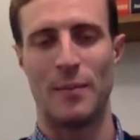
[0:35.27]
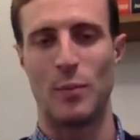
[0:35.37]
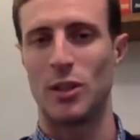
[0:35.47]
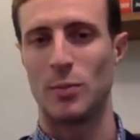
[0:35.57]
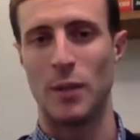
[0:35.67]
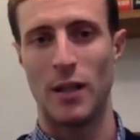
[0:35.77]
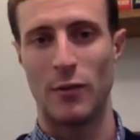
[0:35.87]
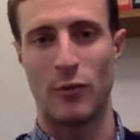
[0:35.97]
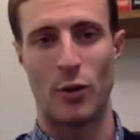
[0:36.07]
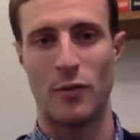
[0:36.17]
We speak
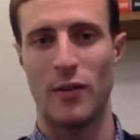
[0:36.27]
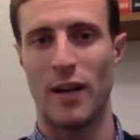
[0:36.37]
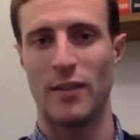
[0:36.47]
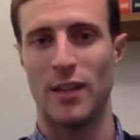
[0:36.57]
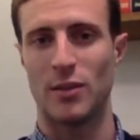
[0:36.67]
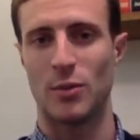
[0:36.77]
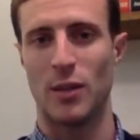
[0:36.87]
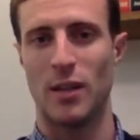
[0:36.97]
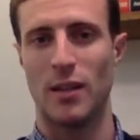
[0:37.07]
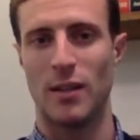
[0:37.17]
4 to 5 days a week,